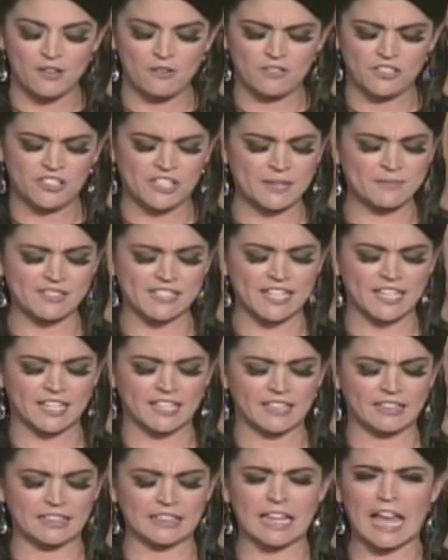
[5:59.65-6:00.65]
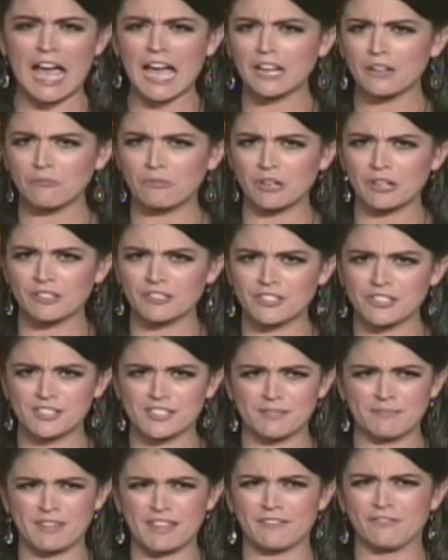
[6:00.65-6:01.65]
Seems like a lot of work
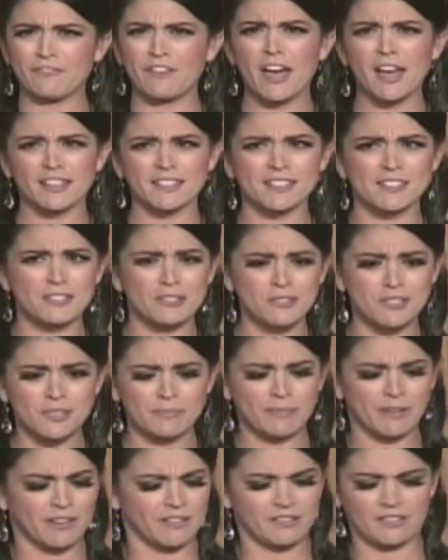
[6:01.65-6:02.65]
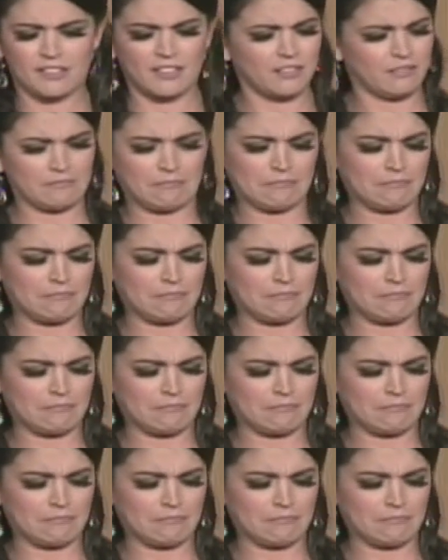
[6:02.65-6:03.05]
just to be a Fox News pundit.